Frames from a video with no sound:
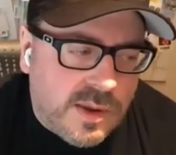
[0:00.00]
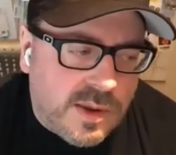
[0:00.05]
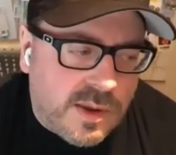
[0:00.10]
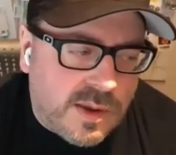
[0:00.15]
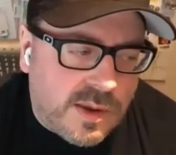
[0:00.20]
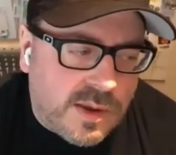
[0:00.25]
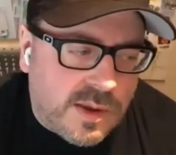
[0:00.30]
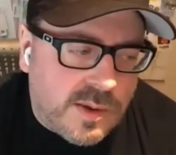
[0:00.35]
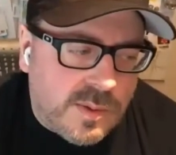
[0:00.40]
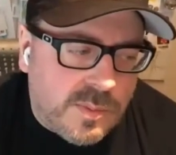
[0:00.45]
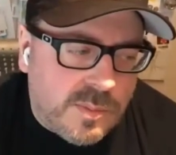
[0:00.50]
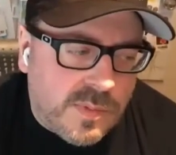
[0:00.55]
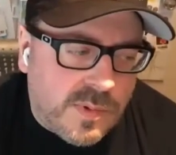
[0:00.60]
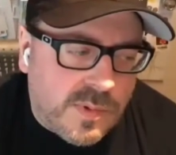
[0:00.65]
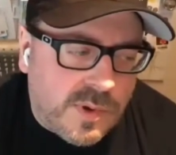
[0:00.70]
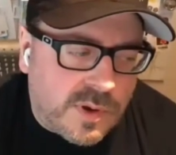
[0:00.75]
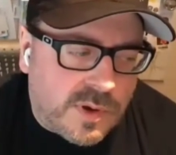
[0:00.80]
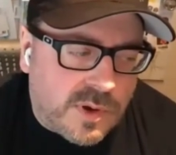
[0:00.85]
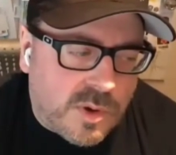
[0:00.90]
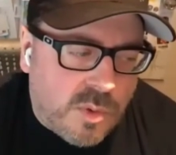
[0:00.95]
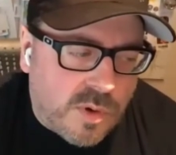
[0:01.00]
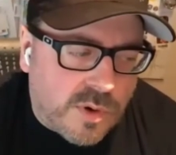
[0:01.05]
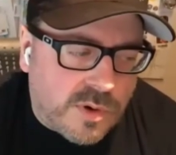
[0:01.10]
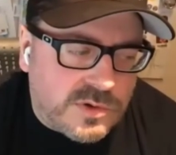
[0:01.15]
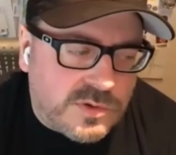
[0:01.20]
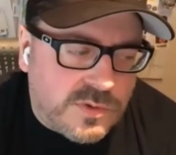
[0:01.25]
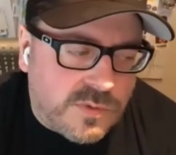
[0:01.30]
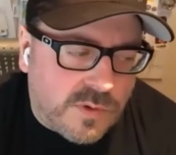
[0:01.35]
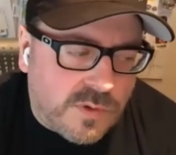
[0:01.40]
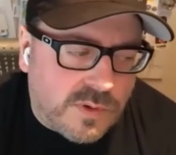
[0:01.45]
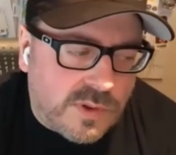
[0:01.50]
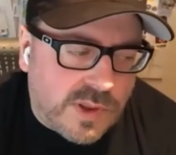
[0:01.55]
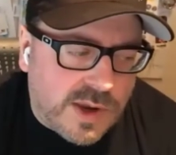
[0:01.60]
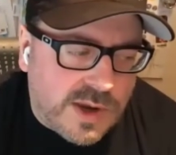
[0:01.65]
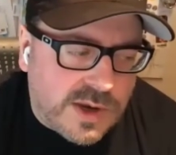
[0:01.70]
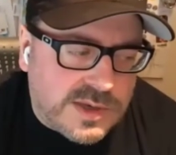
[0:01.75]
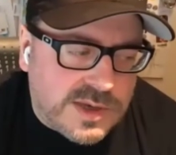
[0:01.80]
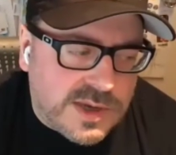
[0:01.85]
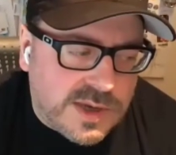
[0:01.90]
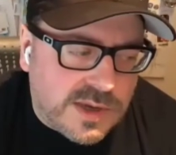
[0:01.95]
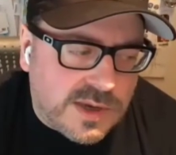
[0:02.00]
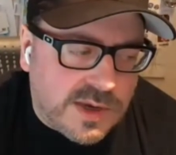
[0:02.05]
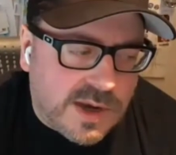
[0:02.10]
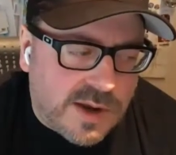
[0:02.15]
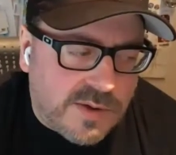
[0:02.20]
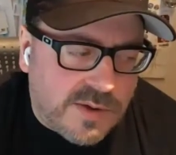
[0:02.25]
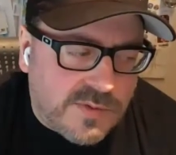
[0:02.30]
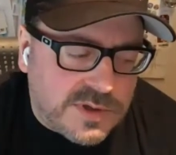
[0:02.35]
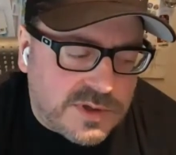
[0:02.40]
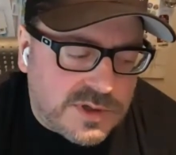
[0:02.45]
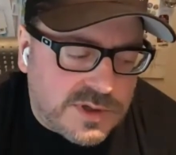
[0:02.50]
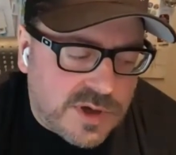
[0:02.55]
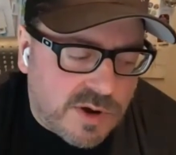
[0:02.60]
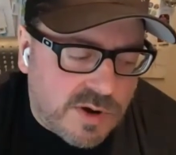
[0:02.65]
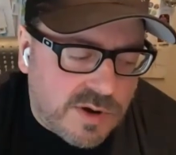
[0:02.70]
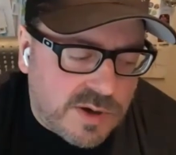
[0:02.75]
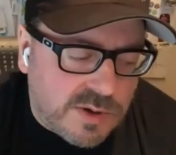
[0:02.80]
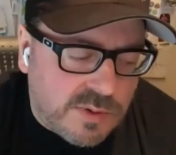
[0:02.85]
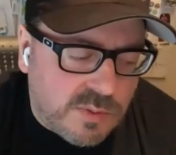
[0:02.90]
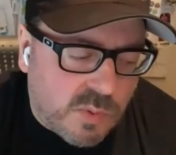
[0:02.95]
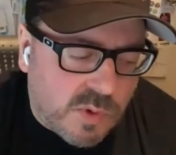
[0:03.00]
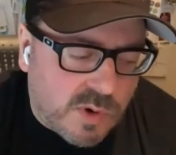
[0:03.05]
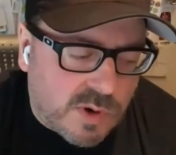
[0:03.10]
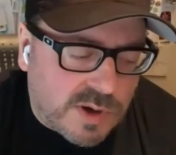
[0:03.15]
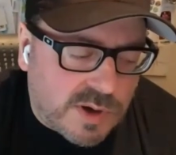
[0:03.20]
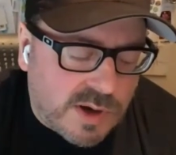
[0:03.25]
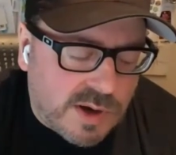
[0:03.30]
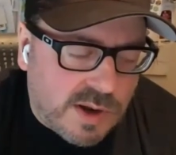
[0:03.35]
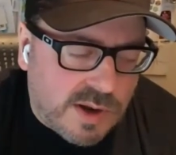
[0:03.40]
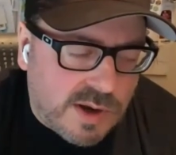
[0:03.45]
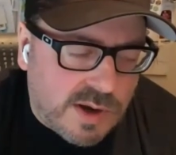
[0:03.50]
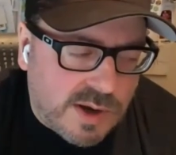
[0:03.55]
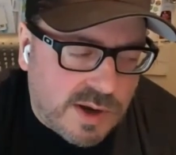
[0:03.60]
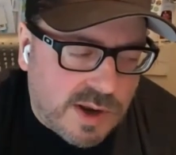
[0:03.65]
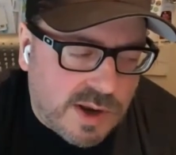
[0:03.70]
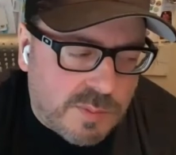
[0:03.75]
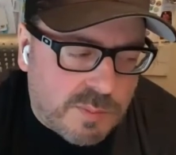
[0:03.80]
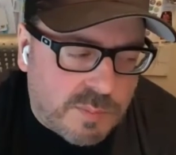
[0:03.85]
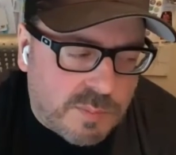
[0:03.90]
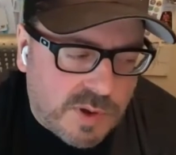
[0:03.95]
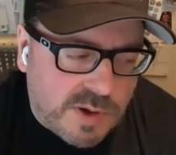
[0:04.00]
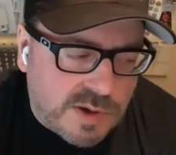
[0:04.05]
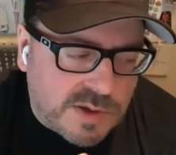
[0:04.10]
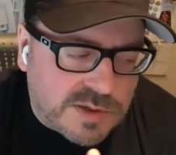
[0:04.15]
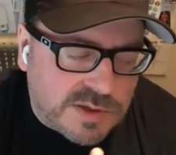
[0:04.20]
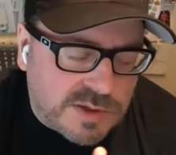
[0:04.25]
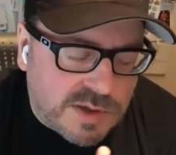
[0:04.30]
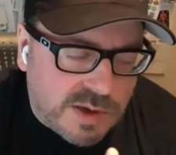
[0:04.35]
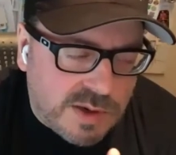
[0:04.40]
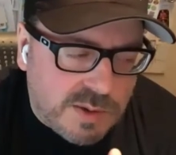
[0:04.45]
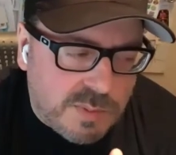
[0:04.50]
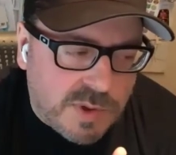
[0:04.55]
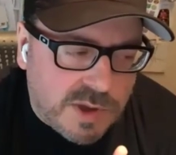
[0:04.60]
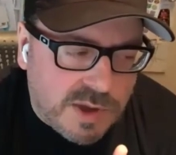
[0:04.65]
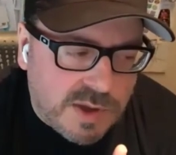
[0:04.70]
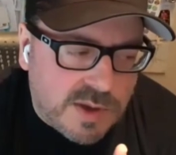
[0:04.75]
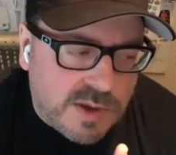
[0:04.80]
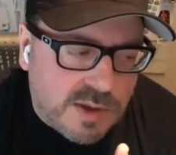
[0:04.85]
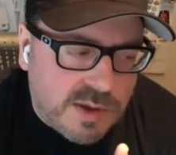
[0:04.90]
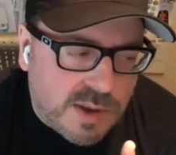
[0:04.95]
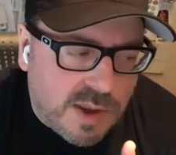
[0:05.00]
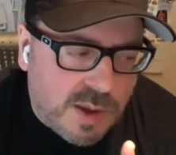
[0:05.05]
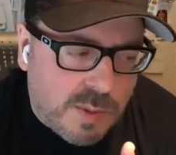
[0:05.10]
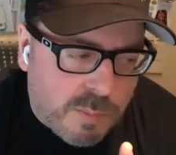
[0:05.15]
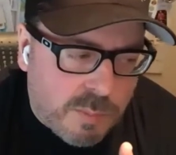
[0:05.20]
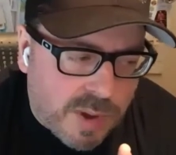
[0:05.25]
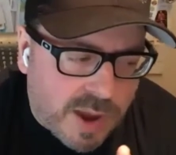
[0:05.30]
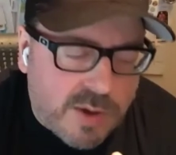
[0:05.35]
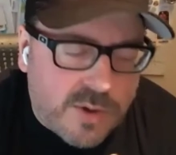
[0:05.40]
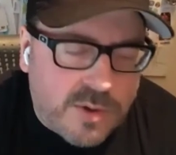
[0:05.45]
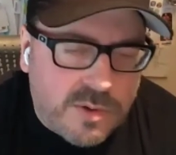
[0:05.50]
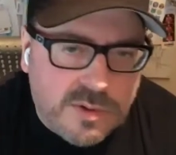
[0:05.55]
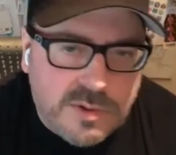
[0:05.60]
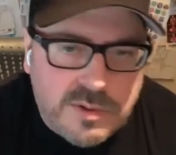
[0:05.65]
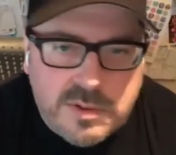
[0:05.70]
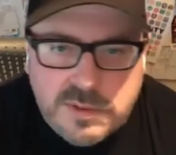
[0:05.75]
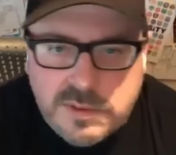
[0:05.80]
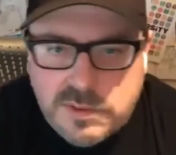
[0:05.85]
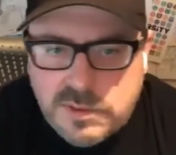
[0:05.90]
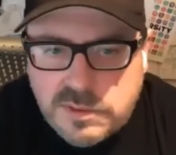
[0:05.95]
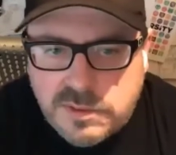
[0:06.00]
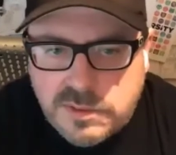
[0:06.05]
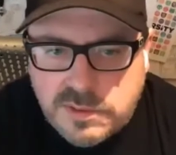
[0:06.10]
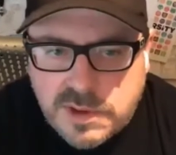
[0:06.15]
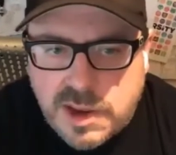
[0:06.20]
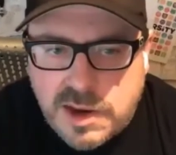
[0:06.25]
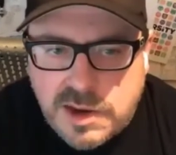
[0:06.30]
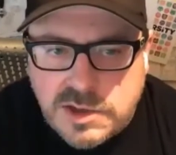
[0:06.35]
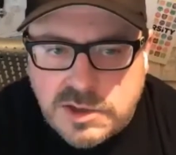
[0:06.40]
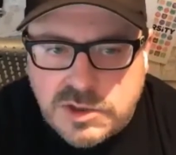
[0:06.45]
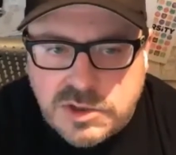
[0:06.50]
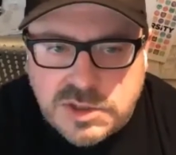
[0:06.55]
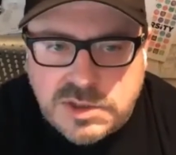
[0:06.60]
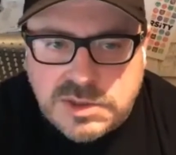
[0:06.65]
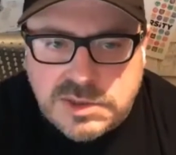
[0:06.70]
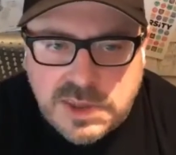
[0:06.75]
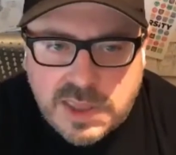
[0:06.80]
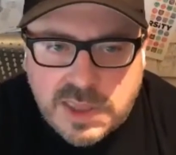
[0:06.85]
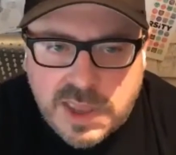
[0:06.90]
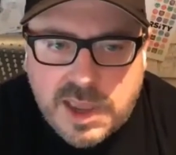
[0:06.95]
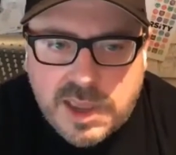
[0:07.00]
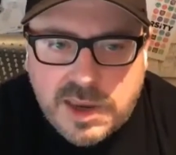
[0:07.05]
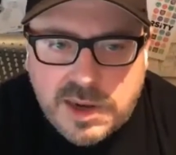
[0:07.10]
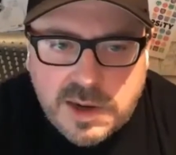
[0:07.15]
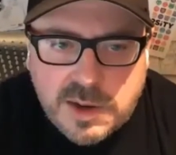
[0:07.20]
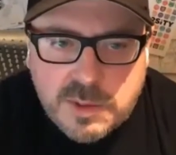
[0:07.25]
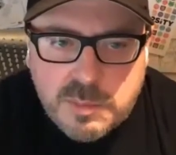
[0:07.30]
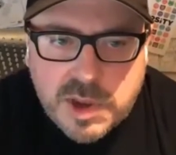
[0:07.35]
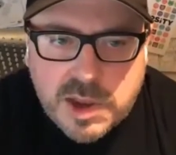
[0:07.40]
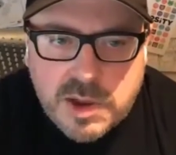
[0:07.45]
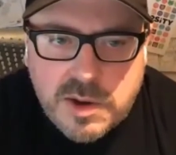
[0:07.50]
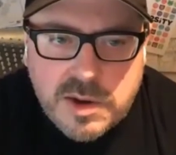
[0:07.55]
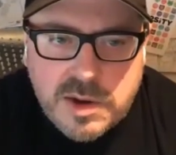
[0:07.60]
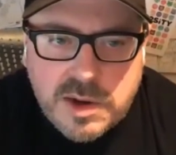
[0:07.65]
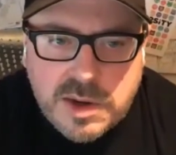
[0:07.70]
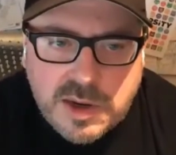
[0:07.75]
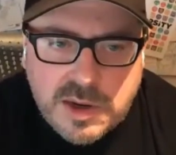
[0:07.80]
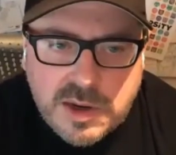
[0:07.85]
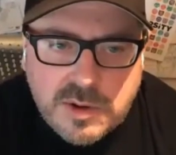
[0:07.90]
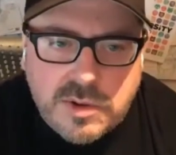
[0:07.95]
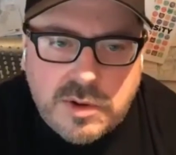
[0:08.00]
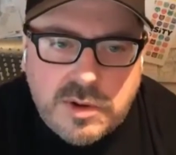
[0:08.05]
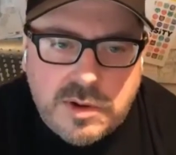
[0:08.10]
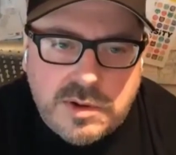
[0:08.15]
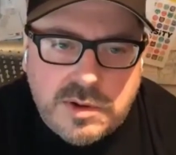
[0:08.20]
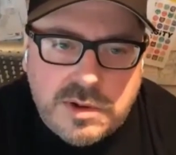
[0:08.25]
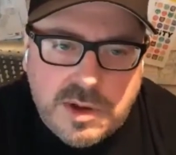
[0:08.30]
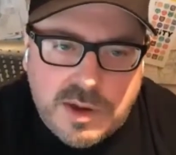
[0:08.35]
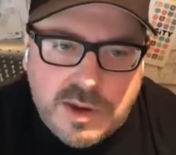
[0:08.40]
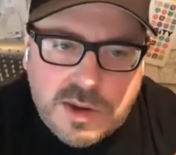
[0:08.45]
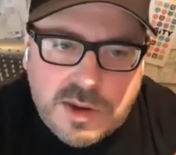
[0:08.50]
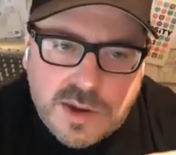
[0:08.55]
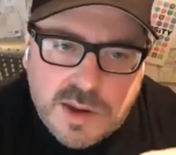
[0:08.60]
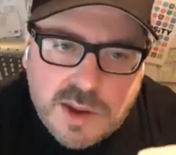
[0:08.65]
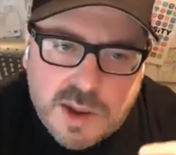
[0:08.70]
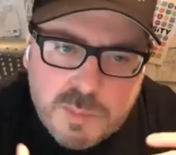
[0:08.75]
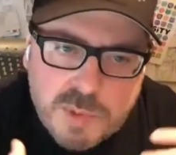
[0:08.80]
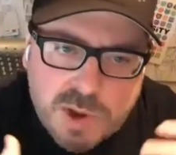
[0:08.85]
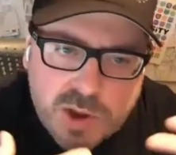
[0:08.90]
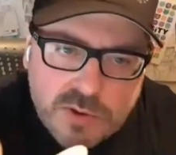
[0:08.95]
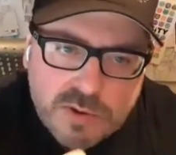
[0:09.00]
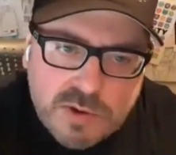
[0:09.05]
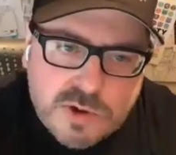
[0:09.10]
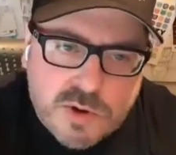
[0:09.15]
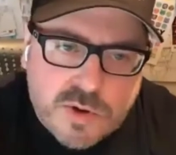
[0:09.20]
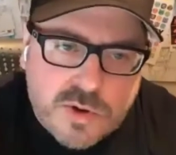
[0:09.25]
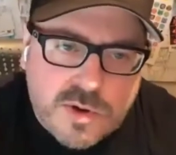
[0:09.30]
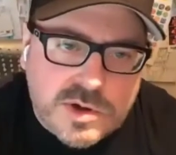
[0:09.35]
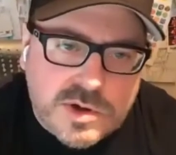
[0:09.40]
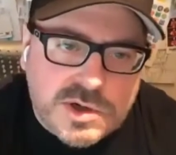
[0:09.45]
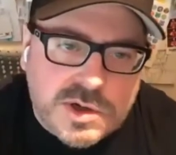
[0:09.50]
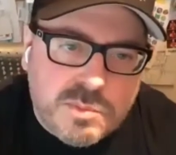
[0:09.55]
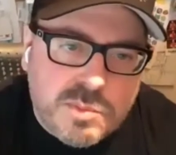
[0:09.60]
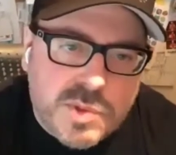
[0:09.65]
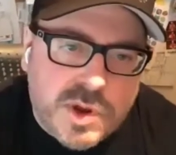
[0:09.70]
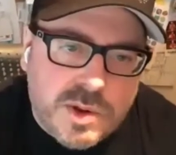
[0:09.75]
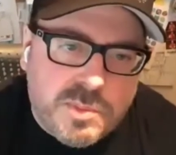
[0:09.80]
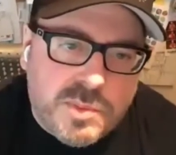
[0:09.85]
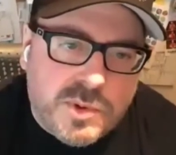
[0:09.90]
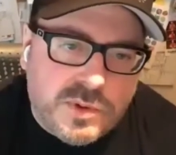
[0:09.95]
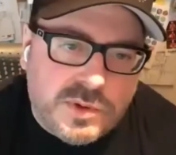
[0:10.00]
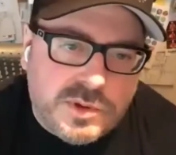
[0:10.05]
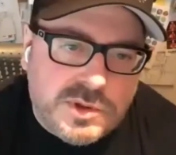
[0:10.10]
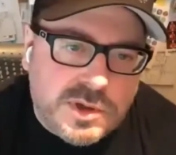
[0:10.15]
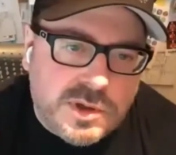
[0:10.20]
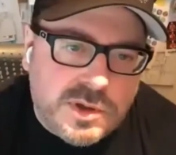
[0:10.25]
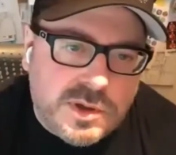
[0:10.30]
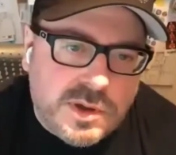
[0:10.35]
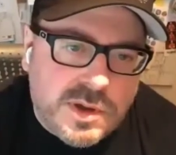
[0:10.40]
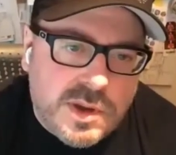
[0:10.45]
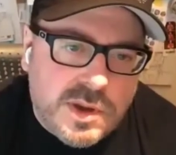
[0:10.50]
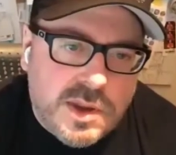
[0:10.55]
a course for LinkedIn. I haven't started working on it yet, but it's going to be about kind of just that, about encouraging people to